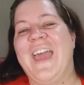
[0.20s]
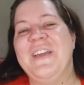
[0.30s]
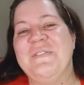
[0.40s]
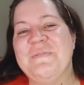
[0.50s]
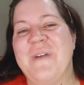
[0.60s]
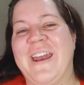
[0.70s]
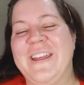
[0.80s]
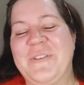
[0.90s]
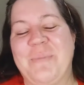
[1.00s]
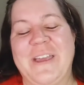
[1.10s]
Hey
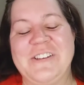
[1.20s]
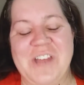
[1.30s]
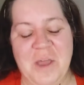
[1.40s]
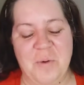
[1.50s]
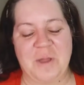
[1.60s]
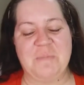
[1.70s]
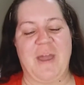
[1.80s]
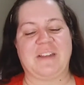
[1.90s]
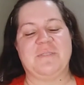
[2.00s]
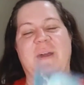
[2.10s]
everybody, it's Becca J. Welcome
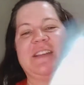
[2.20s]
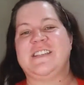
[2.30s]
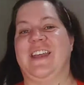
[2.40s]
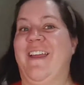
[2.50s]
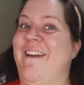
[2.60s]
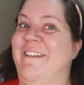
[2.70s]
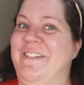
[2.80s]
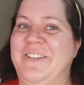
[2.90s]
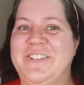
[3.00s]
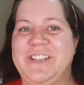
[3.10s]
back to my
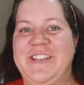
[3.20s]
channel.